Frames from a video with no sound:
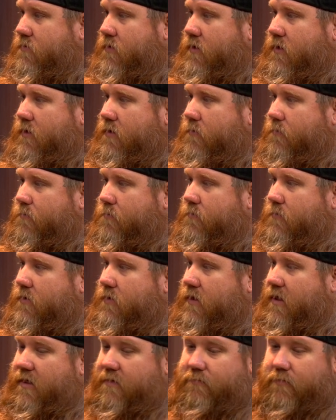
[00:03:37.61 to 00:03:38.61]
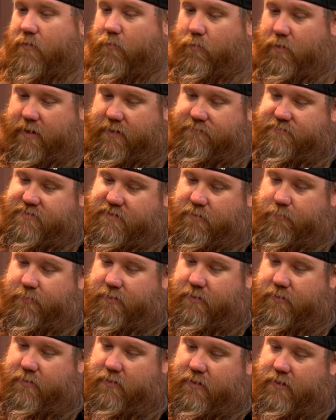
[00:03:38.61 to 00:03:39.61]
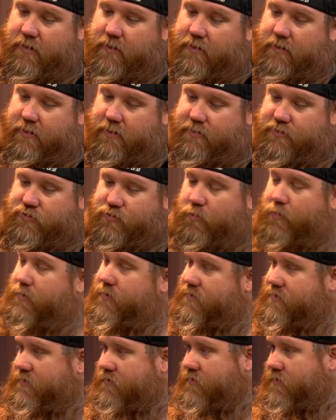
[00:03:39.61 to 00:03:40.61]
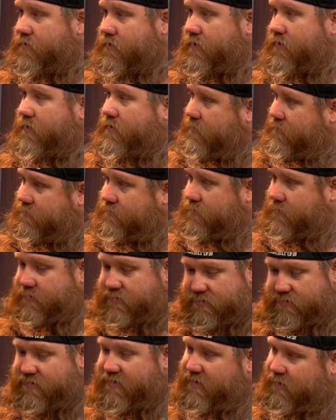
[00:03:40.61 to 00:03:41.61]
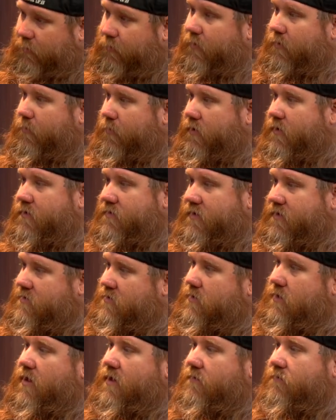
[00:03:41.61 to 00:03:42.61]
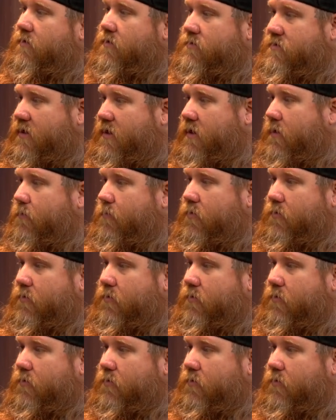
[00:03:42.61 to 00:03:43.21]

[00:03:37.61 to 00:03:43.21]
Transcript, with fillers: Um, a lot of our wives come in and join us because it, it, it's this is a commitment. It takes a lot of our time.